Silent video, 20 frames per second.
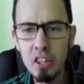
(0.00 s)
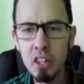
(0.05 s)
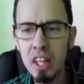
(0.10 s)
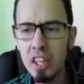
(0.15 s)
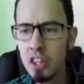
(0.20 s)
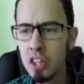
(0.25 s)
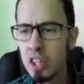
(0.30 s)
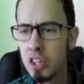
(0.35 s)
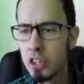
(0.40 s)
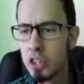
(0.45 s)
let's
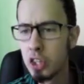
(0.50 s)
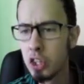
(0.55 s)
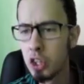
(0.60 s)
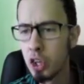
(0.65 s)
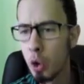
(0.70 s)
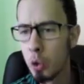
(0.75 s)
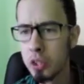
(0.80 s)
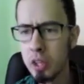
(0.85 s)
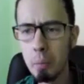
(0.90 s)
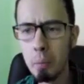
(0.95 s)
let's
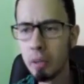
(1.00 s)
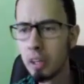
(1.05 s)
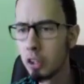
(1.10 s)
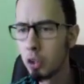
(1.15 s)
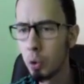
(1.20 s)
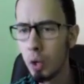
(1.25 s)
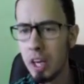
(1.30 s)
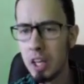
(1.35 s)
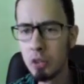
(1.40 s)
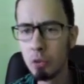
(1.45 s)
just show some of the
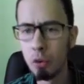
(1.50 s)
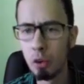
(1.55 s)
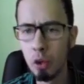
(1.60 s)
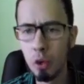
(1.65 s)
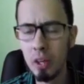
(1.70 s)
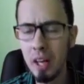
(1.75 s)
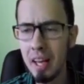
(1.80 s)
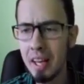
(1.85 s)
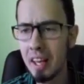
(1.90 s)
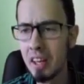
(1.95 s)
trades for
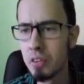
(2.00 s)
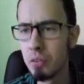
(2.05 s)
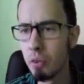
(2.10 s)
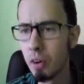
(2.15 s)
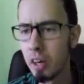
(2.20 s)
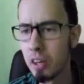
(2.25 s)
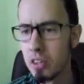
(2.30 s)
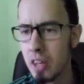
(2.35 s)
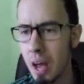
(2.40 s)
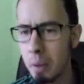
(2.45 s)
today,
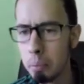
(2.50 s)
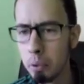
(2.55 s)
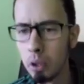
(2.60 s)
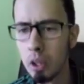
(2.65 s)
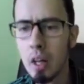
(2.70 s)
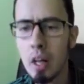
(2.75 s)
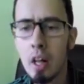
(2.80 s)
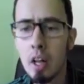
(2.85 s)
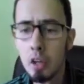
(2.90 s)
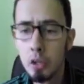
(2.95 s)
for
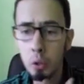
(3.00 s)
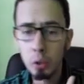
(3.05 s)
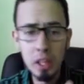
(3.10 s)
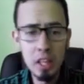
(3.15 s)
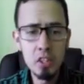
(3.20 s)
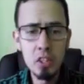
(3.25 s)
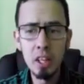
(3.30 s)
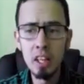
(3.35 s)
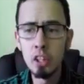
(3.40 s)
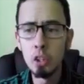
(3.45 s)
example. So
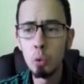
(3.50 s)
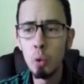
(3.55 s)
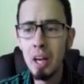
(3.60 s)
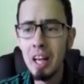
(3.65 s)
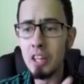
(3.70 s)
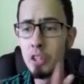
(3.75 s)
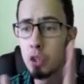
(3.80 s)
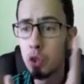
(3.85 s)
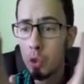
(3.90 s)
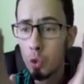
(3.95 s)
these are the
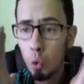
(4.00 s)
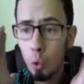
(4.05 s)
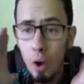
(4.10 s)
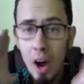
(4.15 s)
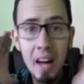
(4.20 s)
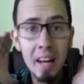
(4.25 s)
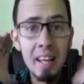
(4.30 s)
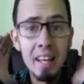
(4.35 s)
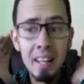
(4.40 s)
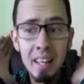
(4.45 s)
trades
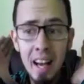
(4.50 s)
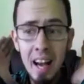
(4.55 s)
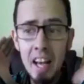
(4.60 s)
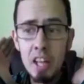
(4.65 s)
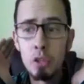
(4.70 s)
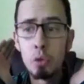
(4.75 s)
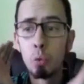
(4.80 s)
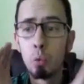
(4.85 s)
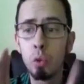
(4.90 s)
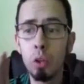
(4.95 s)
running,
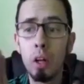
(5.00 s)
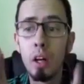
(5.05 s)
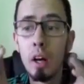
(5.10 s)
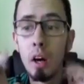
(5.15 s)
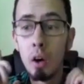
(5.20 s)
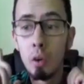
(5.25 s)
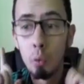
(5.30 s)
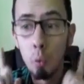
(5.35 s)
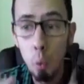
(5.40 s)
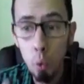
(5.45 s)
guys,
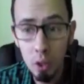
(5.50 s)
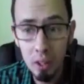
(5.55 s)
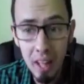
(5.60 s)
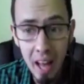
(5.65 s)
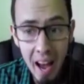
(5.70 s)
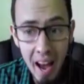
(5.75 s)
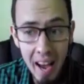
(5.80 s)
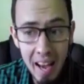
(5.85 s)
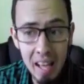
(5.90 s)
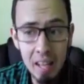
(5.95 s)

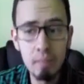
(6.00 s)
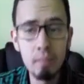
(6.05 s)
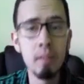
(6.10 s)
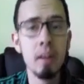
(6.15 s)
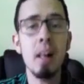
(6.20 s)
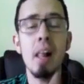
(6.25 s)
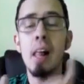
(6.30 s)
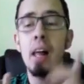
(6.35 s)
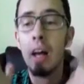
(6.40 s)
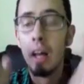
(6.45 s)

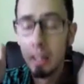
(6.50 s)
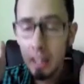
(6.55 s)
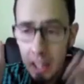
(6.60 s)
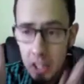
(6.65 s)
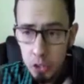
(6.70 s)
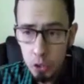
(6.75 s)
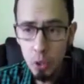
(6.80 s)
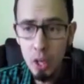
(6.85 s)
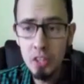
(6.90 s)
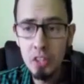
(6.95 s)
live.
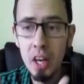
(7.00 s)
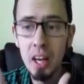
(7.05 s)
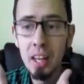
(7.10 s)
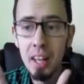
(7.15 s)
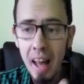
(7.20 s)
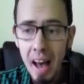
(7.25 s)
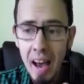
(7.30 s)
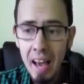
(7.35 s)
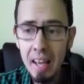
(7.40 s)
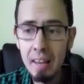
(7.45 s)
These trades are
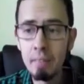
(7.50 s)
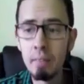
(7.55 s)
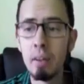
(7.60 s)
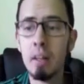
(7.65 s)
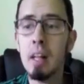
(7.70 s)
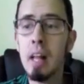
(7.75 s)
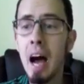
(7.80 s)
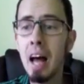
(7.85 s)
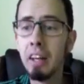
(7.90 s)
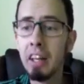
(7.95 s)

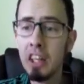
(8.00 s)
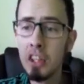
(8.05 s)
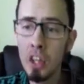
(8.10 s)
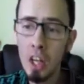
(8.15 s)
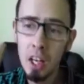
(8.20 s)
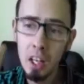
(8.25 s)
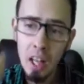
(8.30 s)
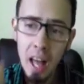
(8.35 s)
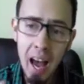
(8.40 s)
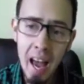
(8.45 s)
live, and these
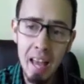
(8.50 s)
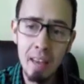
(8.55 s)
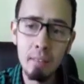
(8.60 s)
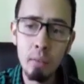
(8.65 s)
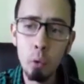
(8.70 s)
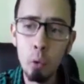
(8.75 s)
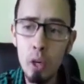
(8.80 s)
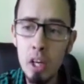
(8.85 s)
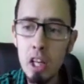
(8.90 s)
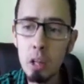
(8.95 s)
are
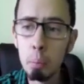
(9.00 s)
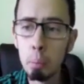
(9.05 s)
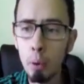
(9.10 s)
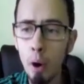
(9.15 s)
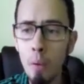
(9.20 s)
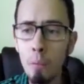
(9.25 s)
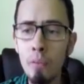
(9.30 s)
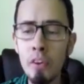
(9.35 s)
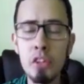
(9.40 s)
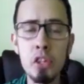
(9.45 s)
live real
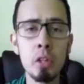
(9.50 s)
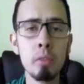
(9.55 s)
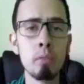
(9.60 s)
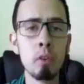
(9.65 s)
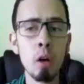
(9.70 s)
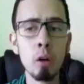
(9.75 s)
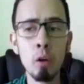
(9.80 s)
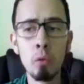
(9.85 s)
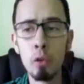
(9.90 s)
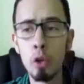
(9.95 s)
profits in
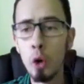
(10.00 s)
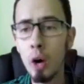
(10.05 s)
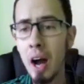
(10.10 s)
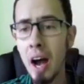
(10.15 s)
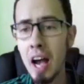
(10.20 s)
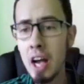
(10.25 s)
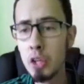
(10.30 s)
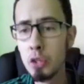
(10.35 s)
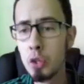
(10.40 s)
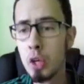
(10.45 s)
front of your
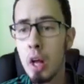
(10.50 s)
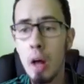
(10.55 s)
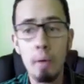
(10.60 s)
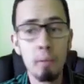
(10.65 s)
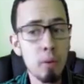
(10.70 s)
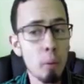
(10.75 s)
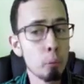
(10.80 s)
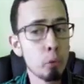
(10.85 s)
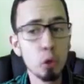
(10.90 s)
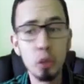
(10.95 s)
eyes
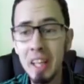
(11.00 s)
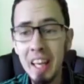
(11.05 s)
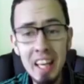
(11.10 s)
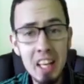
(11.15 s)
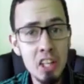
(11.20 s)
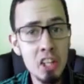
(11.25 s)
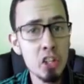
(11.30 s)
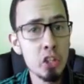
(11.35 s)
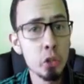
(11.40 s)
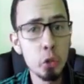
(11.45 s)
from
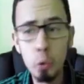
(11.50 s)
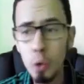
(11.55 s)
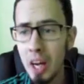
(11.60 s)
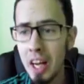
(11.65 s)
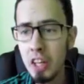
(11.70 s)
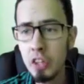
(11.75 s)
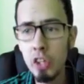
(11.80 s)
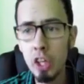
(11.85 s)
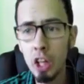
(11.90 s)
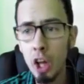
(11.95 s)
today's
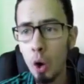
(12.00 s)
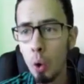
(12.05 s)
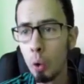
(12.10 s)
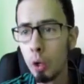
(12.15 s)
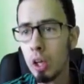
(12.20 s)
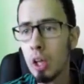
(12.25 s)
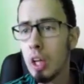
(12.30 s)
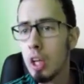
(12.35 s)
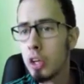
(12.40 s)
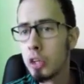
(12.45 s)
trades
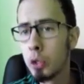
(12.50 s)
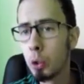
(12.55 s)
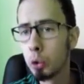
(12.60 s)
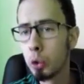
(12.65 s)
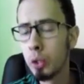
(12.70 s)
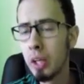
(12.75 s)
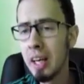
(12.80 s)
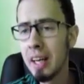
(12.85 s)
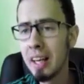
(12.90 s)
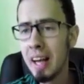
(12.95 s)
alone. So
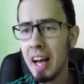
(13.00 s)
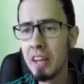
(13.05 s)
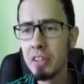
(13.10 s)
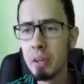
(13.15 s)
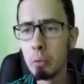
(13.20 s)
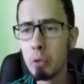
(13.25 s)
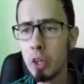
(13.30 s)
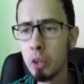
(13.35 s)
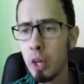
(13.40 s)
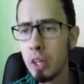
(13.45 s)
today,
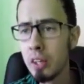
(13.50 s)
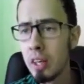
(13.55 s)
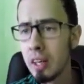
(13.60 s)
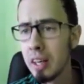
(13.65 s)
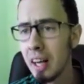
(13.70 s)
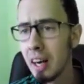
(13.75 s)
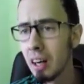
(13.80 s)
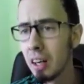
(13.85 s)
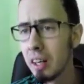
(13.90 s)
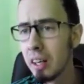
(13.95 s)
guys, I'm
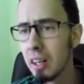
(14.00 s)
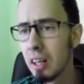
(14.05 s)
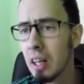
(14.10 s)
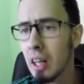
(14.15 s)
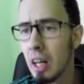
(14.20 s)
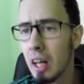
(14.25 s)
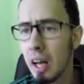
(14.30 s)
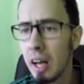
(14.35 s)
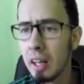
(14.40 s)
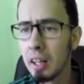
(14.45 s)
generating
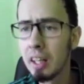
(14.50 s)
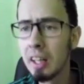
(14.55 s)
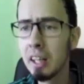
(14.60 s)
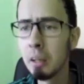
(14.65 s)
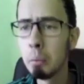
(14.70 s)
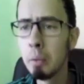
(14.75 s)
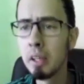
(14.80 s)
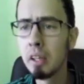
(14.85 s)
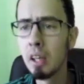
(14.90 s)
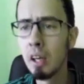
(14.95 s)
nearly a
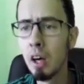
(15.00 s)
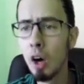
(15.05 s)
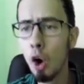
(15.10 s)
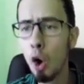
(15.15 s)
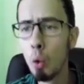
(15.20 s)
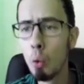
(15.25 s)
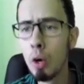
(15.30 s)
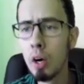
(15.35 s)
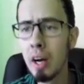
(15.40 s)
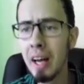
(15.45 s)
little bit uh,
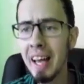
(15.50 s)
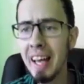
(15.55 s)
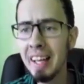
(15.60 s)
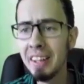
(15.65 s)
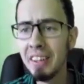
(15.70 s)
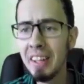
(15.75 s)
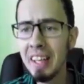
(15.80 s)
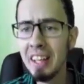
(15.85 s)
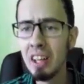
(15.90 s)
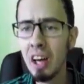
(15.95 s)
over
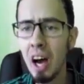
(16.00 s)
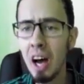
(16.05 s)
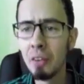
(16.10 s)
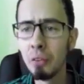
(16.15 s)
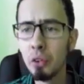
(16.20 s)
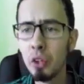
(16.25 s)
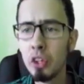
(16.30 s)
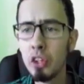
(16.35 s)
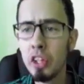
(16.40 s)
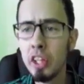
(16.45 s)
eighteen
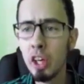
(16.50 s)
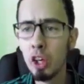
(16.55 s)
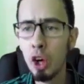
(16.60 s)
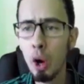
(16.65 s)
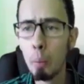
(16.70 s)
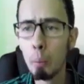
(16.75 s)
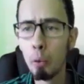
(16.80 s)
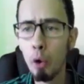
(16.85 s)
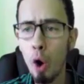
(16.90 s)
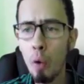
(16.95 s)
hundred
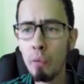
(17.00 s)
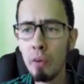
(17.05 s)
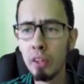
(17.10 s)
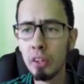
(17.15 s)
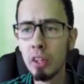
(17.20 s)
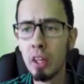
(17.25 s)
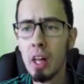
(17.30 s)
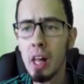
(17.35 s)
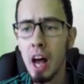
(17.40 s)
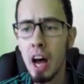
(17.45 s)
euro
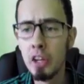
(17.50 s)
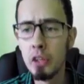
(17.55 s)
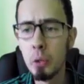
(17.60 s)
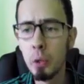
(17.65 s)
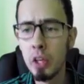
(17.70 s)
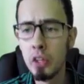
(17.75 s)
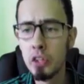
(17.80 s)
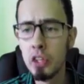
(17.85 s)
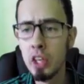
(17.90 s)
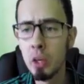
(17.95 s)
profit, as
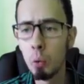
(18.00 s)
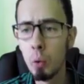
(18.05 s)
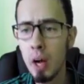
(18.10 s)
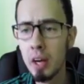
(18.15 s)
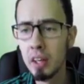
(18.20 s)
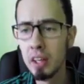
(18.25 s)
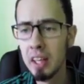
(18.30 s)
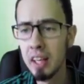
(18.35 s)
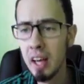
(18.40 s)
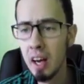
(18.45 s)
you can see
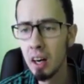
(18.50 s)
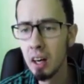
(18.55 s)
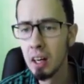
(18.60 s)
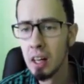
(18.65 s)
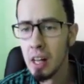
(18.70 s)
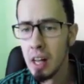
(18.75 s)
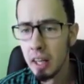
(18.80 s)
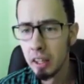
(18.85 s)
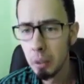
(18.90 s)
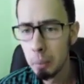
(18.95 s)
right
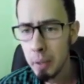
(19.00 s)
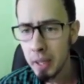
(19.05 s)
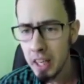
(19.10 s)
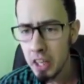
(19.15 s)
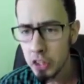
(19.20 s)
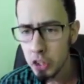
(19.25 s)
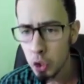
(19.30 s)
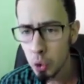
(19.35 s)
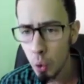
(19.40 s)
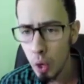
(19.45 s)
here. The
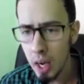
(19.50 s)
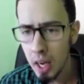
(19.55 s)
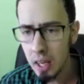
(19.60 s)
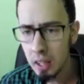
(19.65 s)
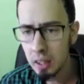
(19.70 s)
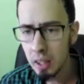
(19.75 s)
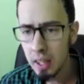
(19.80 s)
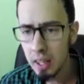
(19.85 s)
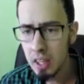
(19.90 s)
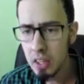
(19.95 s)
biggest
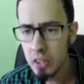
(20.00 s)
trade